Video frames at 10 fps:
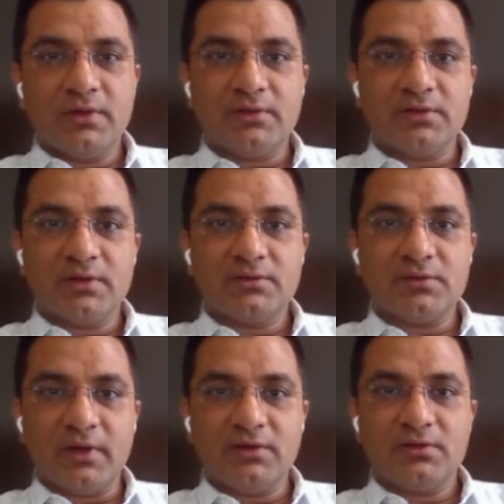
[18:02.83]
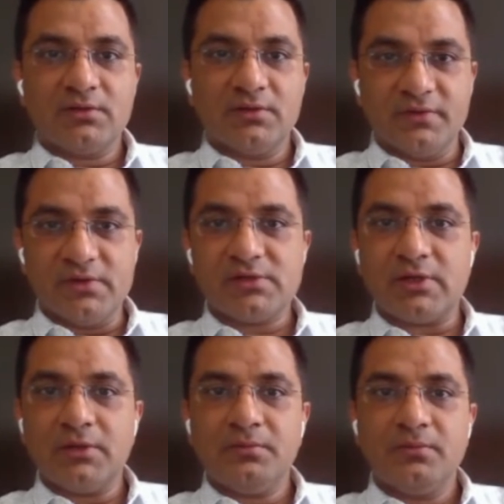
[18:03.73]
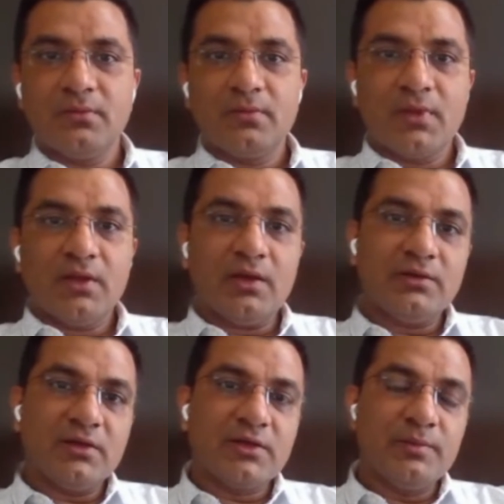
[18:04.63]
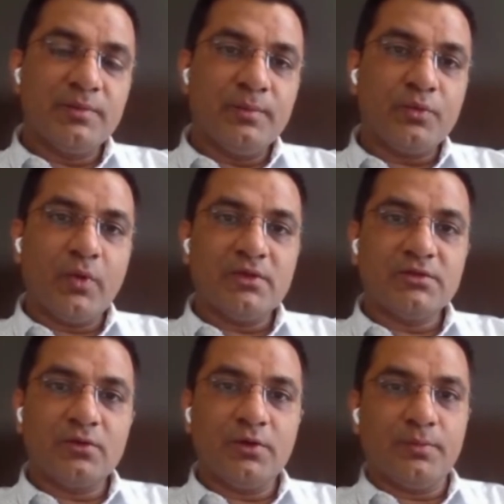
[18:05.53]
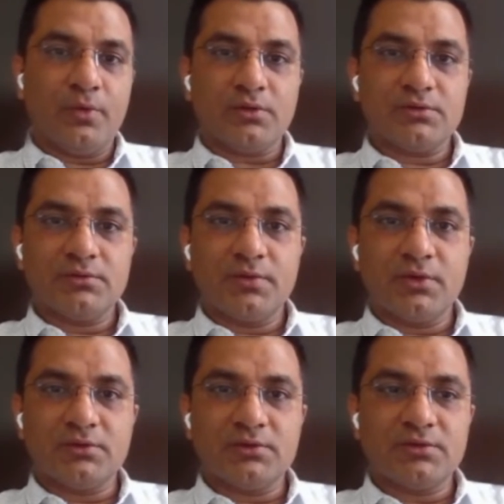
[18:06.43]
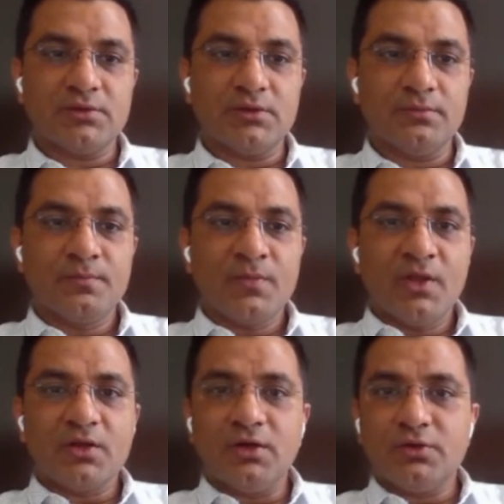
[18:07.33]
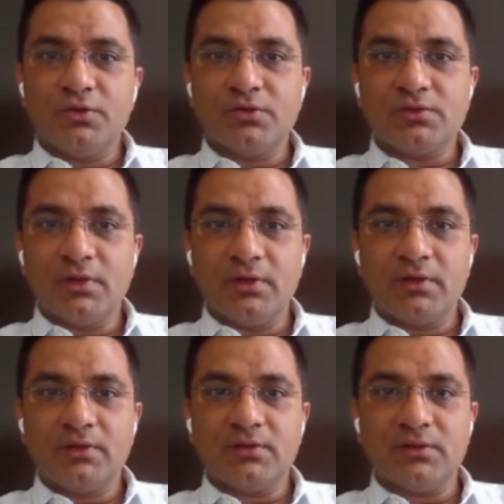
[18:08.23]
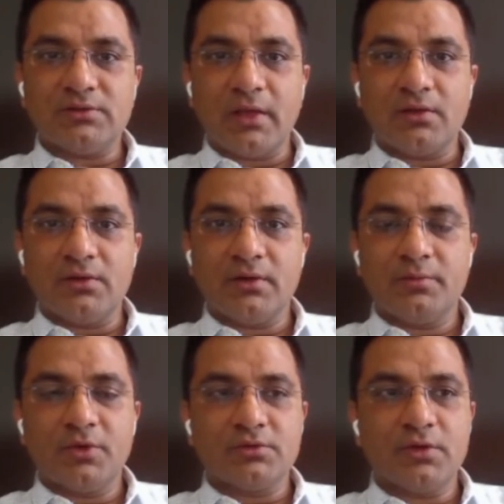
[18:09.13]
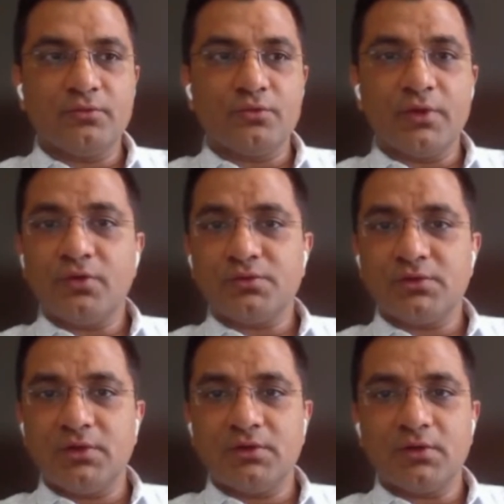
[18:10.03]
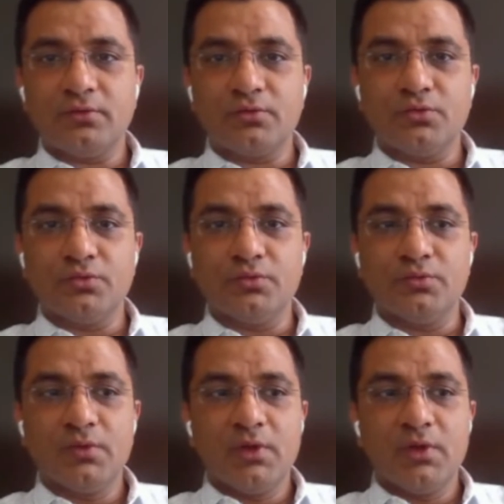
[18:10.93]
get things right the first time, and then keep improvising on your process, because it's a continuous learning cycle, right? Because how to negotiate, how to